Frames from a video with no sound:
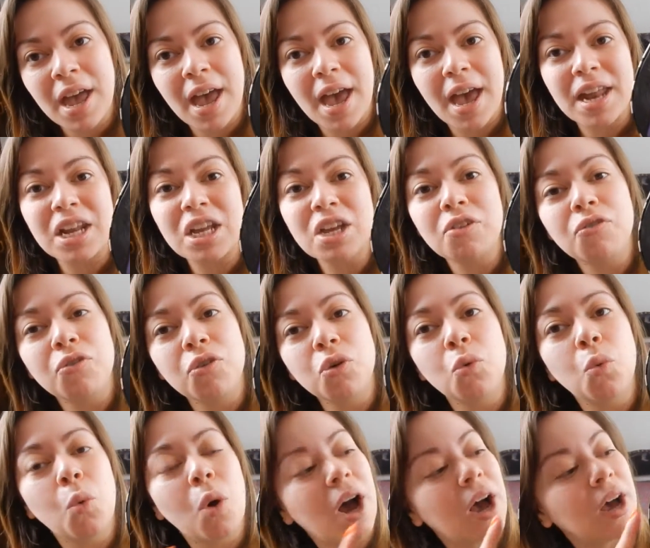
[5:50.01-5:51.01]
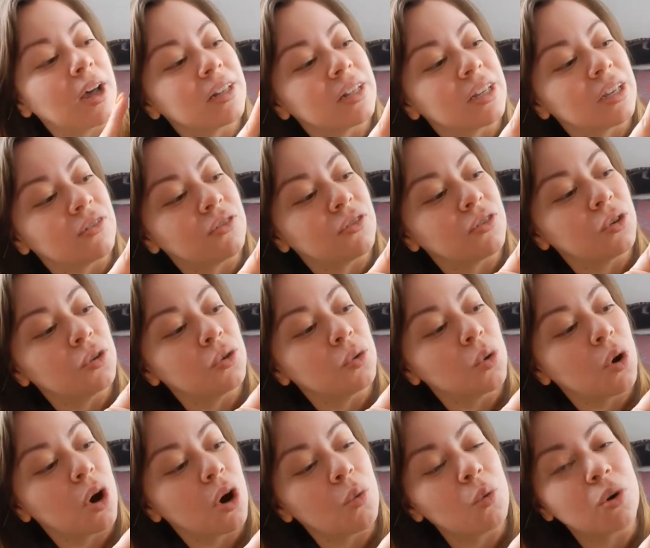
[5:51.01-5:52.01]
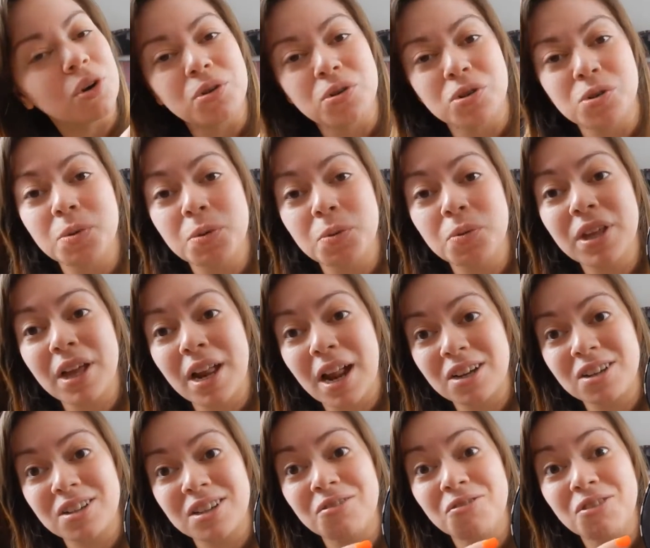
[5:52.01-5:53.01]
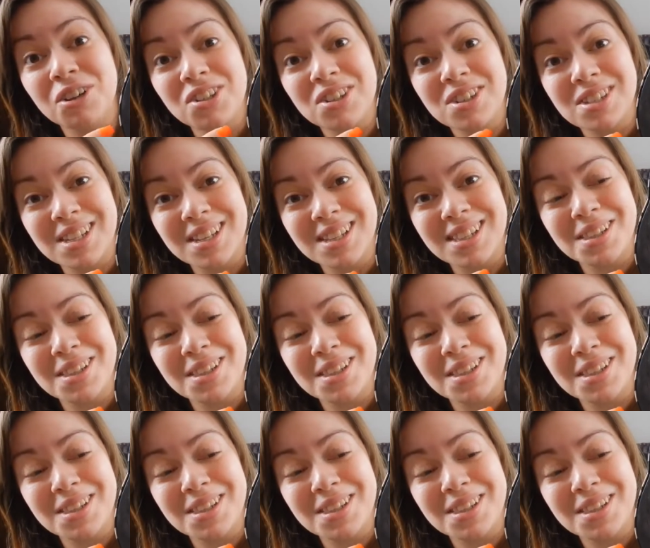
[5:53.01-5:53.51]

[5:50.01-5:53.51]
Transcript: And if you want, if you are one of those people that actually reaches the